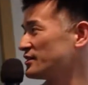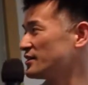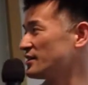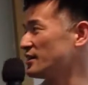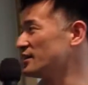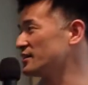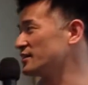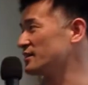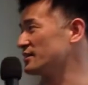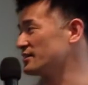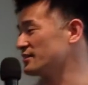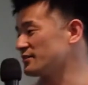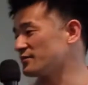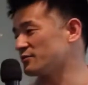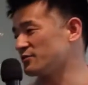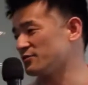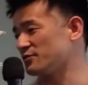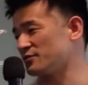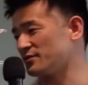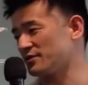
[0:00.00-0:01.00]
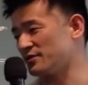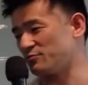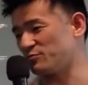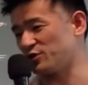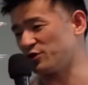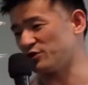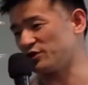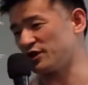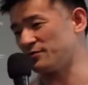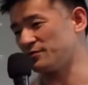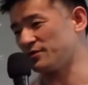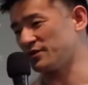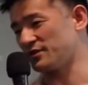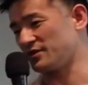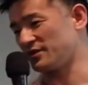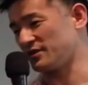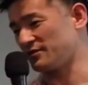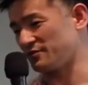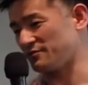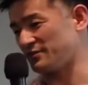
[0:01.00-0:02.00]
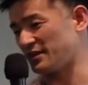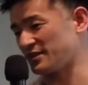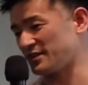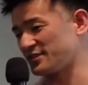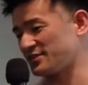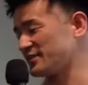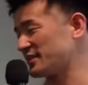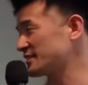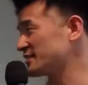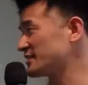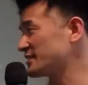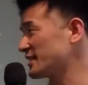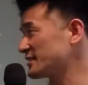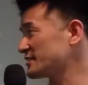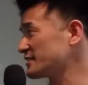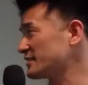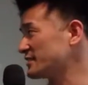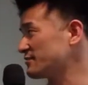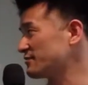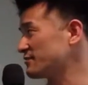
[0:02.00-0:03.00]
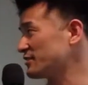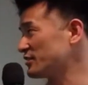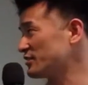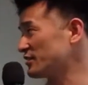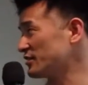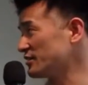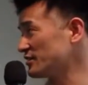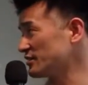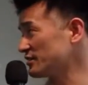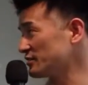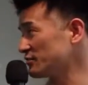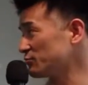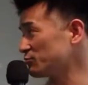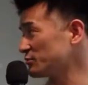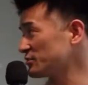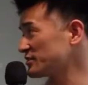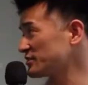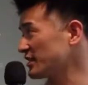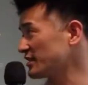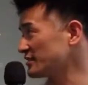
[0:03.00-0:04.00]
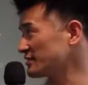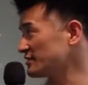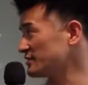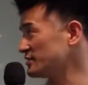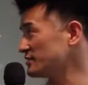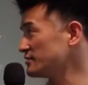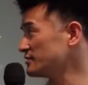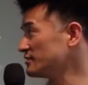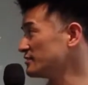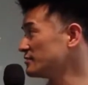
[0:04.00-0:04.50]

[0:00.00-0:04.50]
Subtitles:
the program function that checks if the start is on.